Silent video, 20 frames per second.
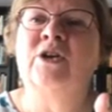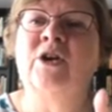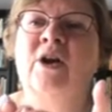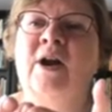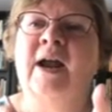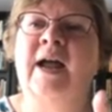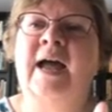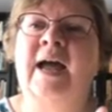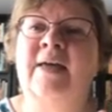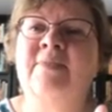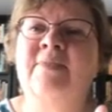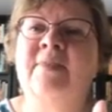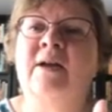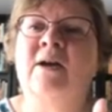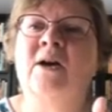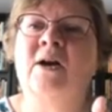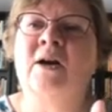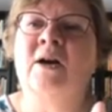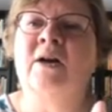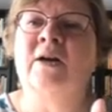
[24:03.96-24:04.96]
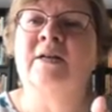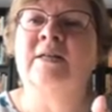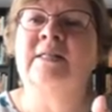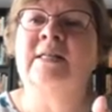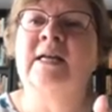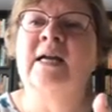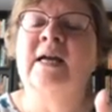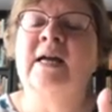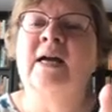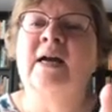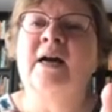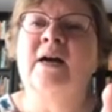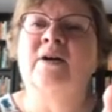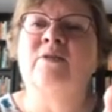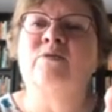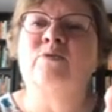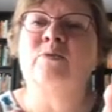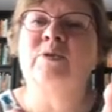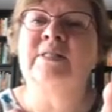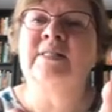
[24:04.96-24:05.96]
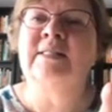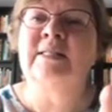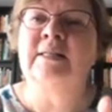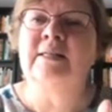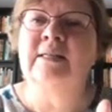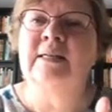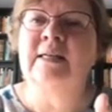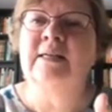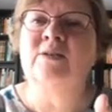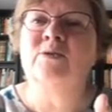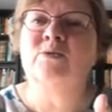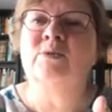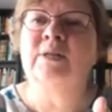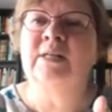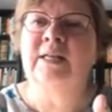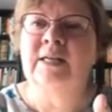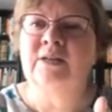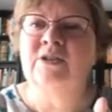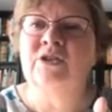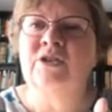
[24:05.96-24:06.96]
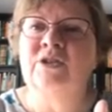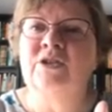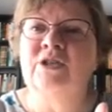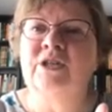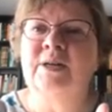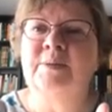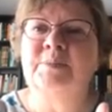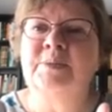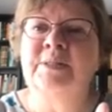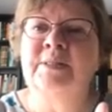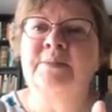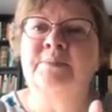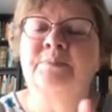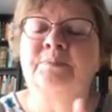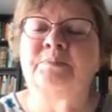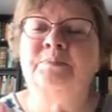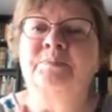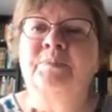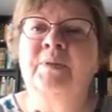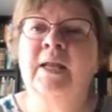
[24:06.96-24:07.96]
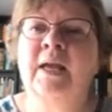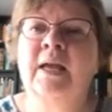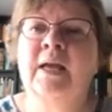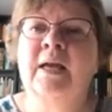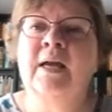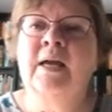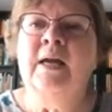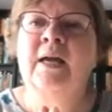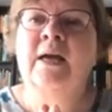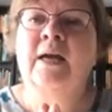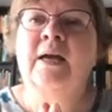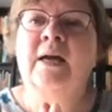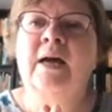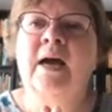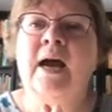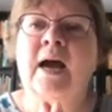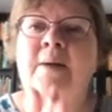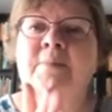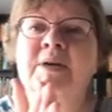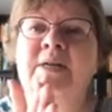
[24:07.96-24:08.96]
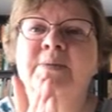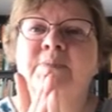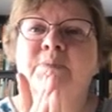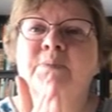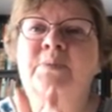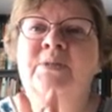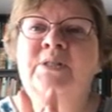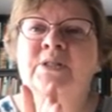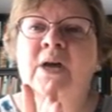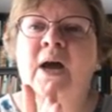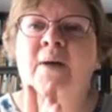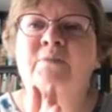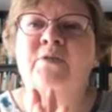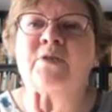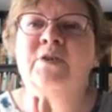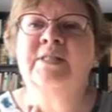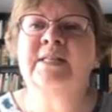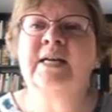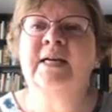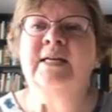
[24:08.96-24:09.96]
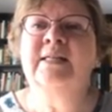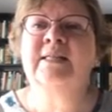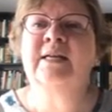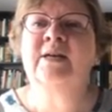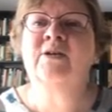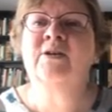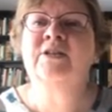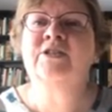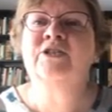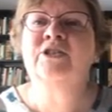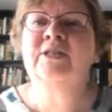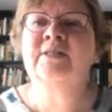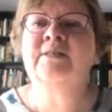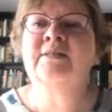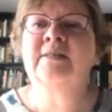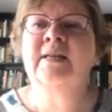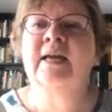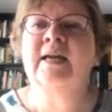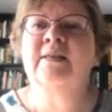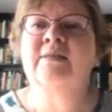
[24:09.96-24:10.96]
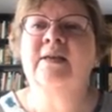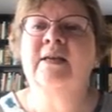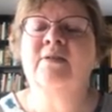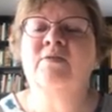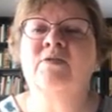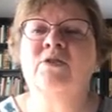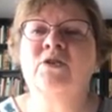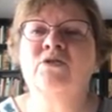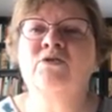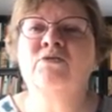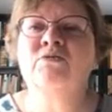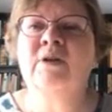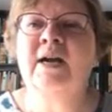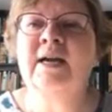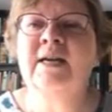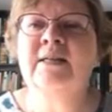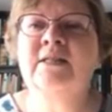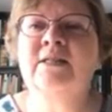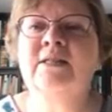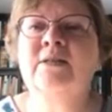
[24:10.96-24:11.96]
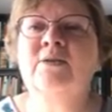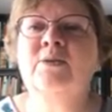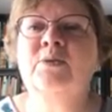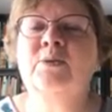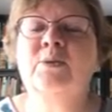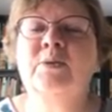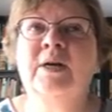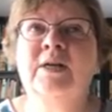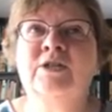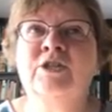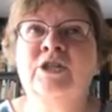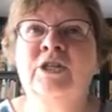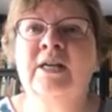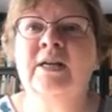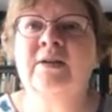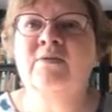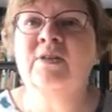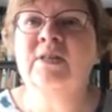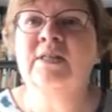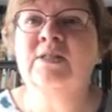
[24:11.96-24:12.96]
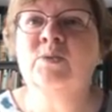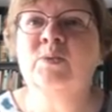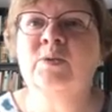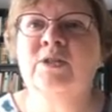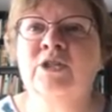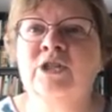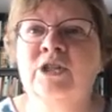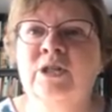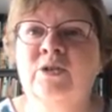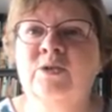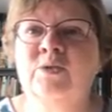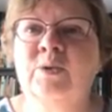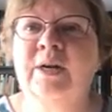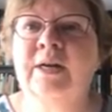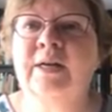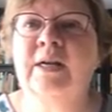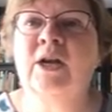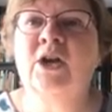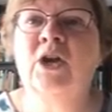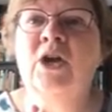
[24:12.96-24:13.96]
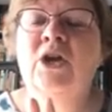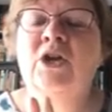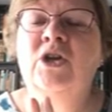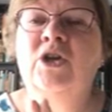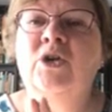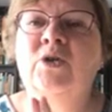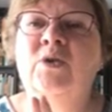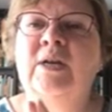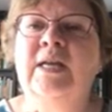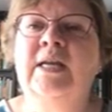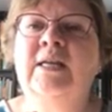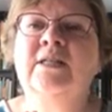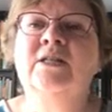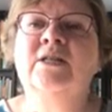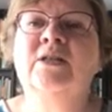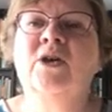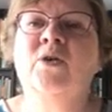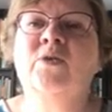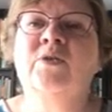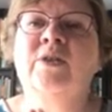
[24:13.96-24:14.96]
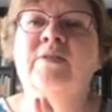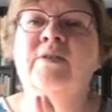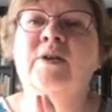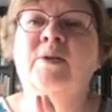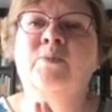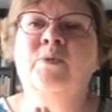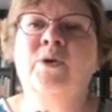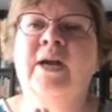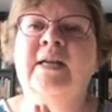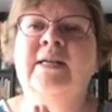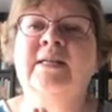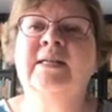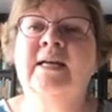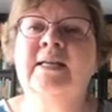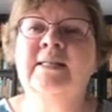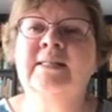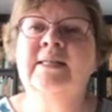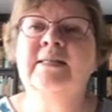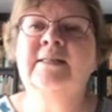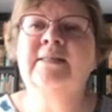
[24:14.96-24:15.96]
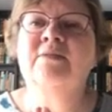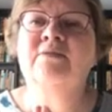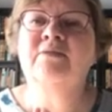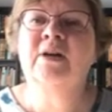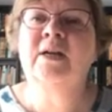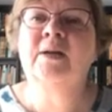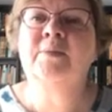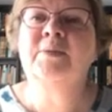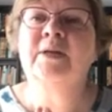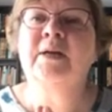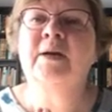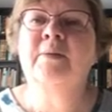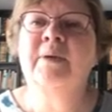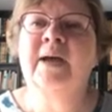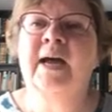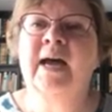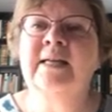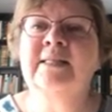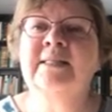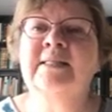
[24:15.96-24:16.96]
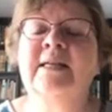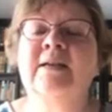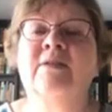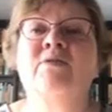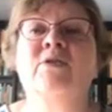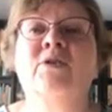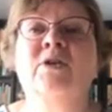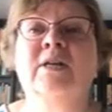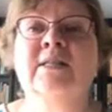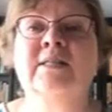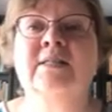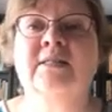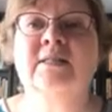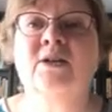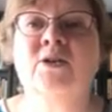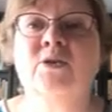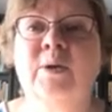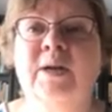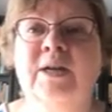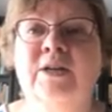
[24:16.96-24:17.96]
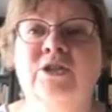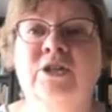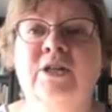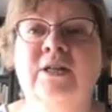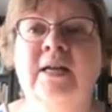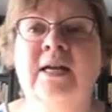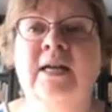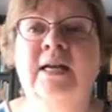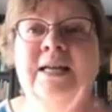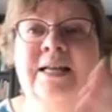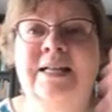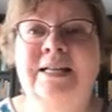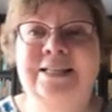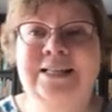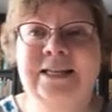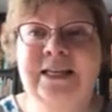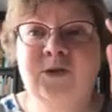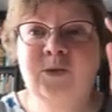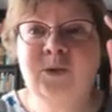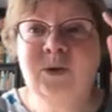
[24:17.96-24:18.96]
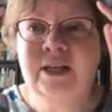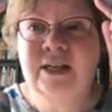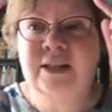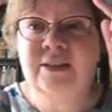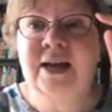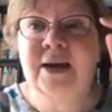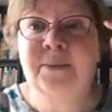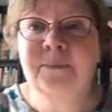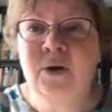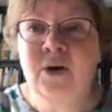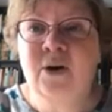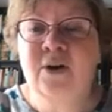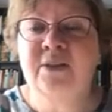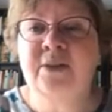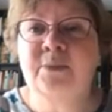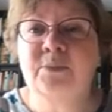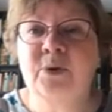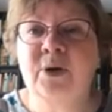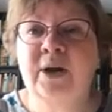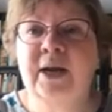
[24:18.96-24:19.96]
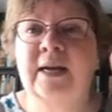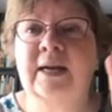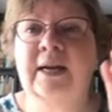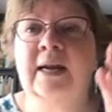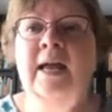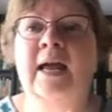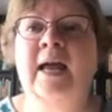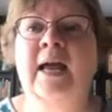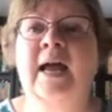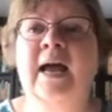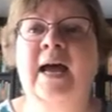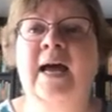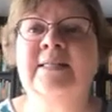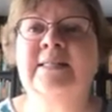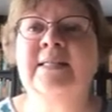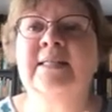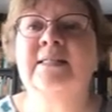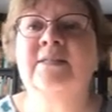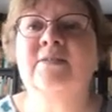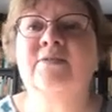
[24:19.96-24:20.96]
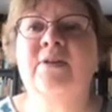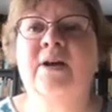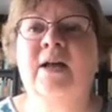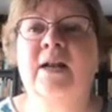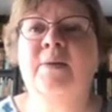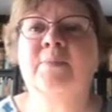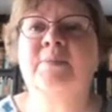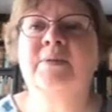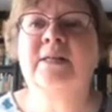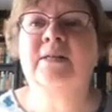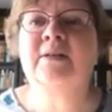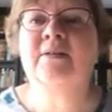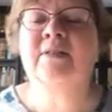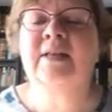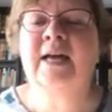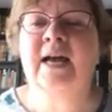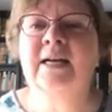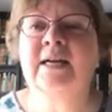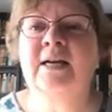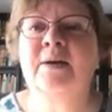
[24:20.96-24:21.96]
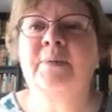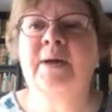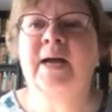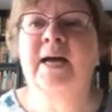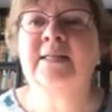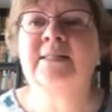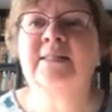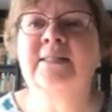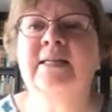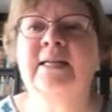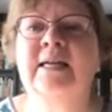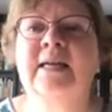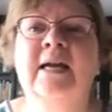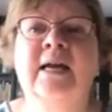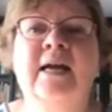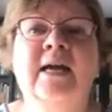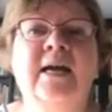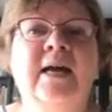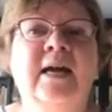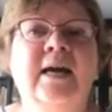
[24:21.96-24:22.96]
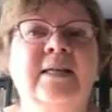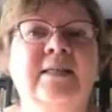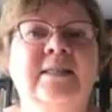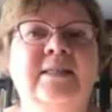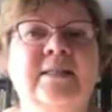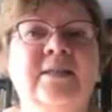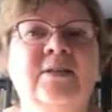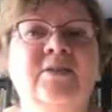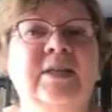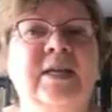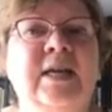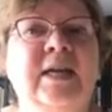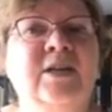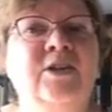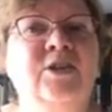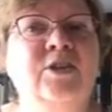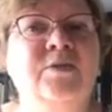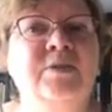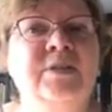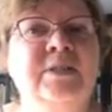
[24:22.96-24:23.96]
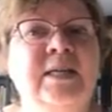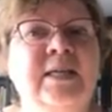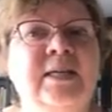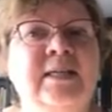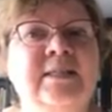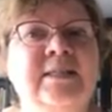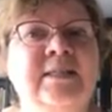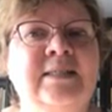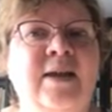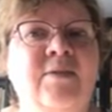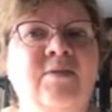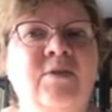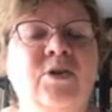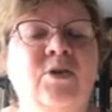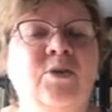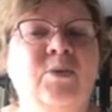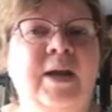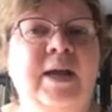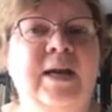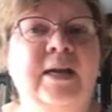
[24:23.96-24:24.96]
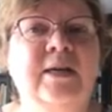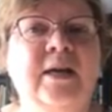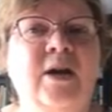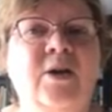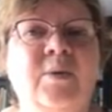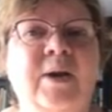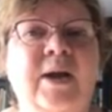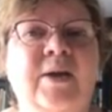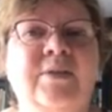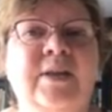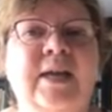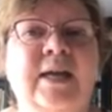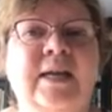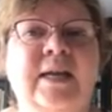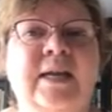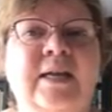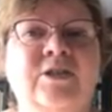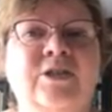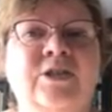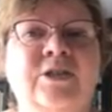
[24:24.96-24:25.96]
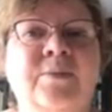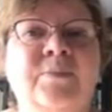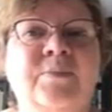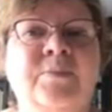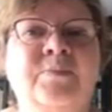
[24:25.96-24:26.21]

are at the heart of resilient relationships. I'm going to stop for a second there and just say that if you're trying to achieve this with children, you need to know that their brain doesn't develop the capacity for consideration. Literally, that part of the brain hasn't developed that capacity until the age of 6, 7, or 8, around that age.